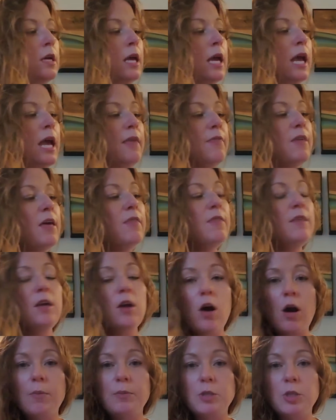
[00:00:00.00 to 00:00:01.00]
And then the
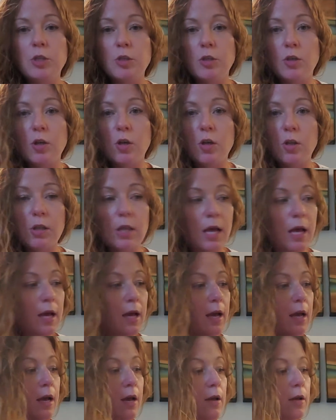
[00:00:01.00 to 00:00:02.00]
optional
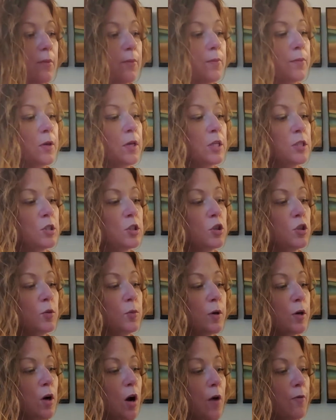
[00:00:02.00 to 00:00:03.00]

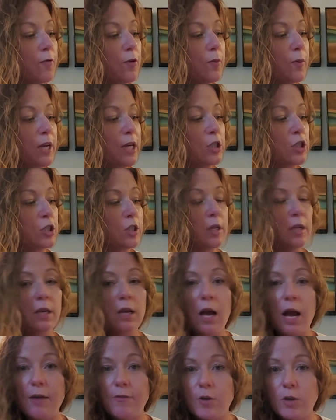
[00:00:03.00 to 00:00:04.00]
consumer
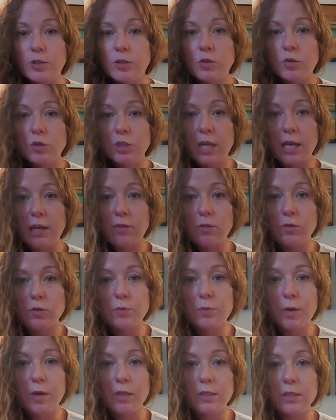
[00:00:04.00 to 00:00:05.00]
confirmation, I've also checked those
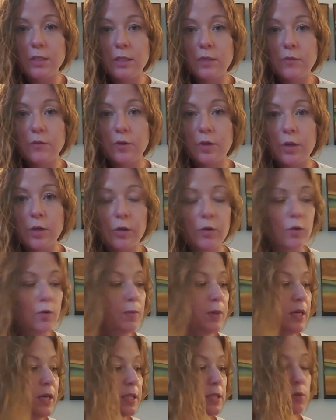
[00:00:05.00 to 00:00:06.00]
boxes for you
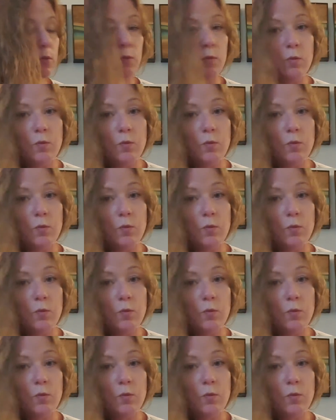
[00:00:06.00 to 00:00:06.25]
because